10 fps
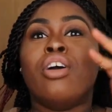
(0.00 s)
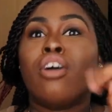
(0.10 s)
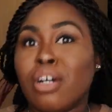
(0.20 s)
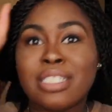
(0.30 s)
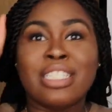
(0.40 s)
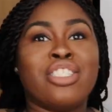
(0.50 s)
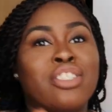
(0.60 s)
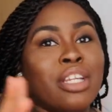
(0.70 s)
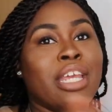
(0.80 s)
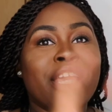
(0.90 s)

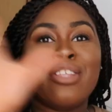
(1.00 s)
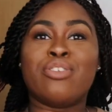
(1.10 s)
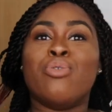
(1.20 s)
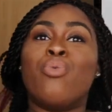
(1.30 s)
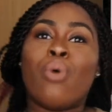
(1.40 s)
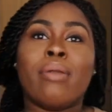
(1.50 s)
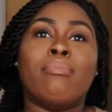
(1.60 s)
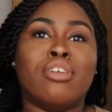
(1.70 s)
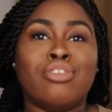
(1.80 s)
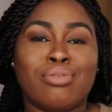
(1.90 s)
condition into one
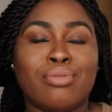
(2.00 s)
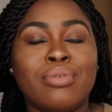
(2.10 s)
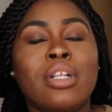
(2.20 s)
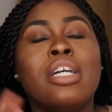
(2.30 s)
module.